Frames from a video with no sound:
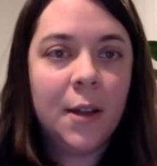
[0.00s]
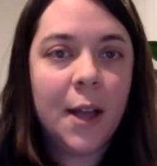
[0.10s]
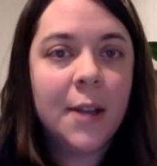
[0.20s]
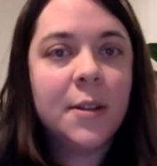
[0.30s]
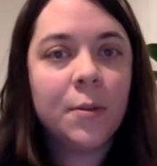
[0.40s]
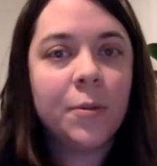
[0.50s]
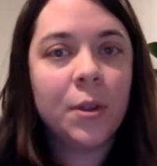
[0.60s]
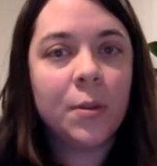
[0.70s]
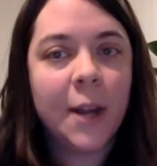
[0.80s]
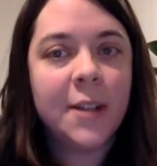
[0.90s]
and
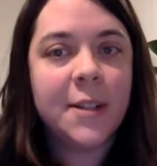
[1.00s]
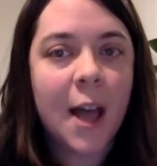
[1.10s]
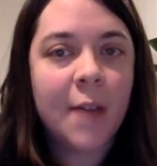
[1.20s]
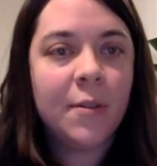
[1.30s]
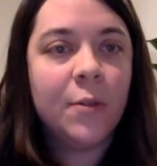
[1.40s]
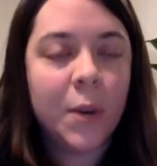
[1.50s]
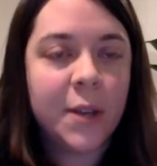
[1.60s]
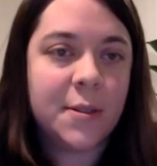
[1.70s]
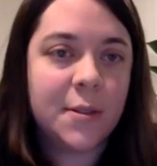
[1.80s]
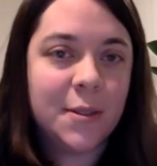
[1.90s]
for the right to have a
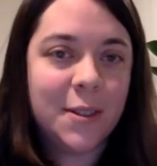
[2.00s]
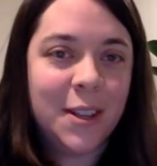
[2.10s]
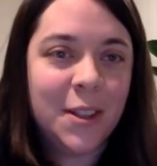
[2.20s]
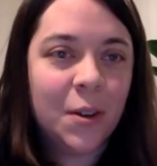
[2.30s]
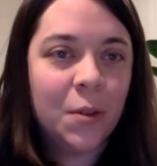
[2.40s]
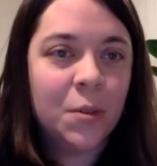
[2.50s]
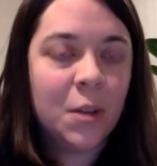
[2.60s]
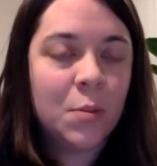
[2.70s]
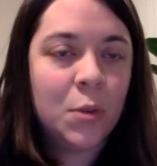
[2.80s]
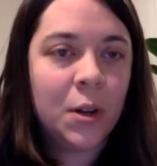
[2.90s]
voice in their own
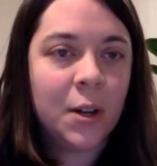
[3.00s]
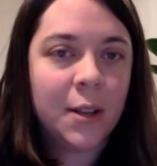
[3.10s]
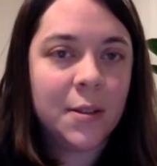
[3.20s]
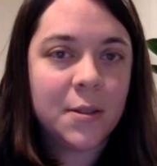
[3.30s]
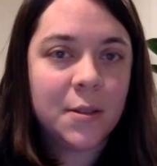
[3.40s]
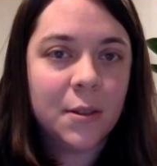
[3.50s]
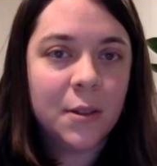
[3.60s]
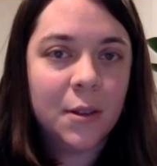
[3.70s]
communities.